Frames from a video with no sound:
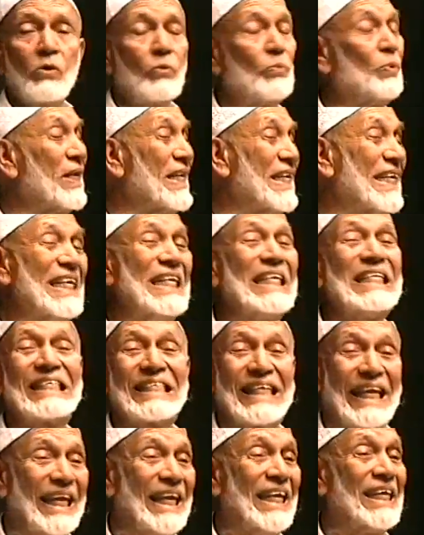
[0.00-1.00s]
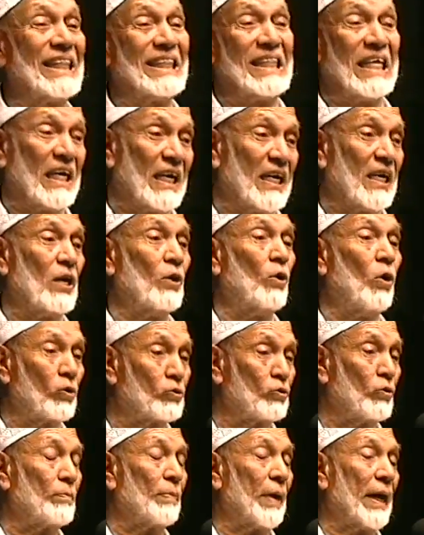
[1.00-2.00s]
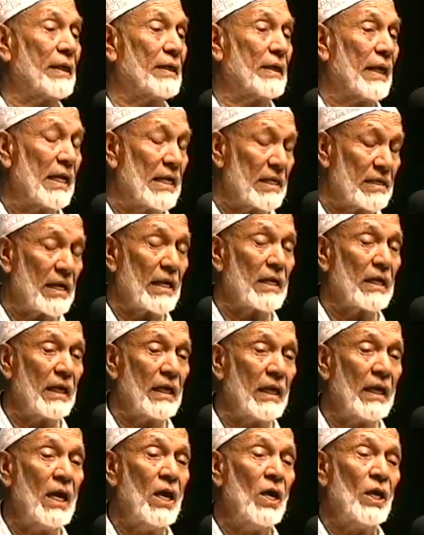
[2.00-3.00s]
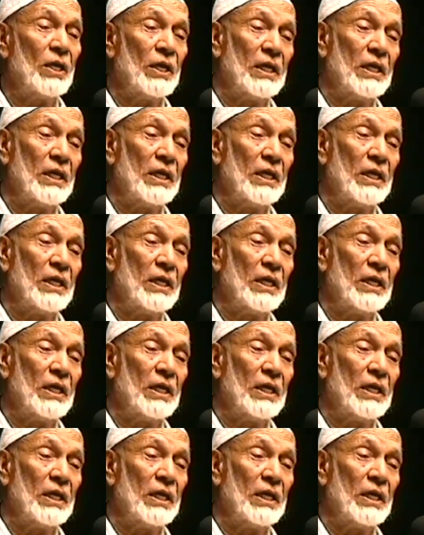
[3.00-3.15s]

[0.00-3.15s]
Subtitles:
No, we didn't say the occupied territory.